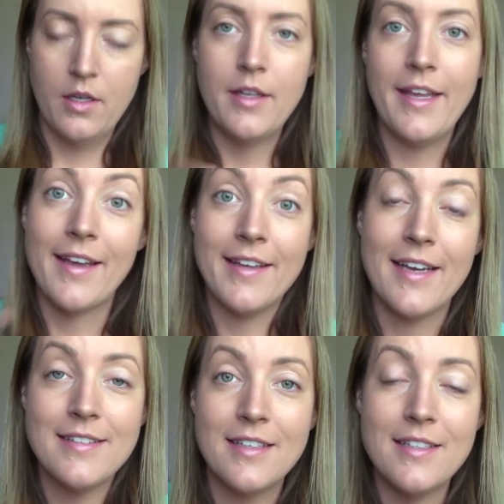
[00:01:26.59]
Yeah,
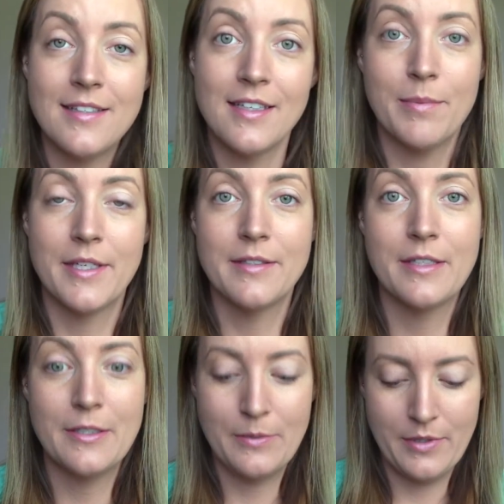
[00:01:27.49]
Cassidy's sleeping, so
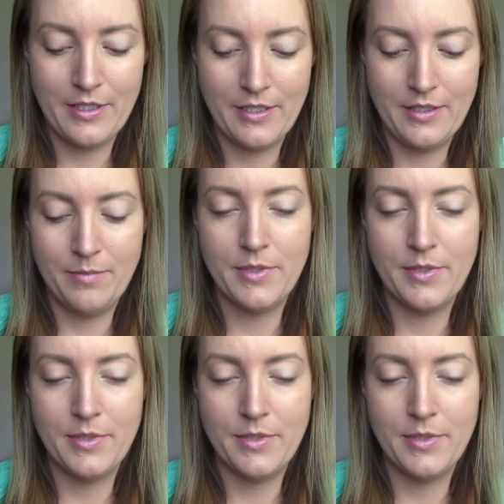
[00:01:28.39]
I don't wanna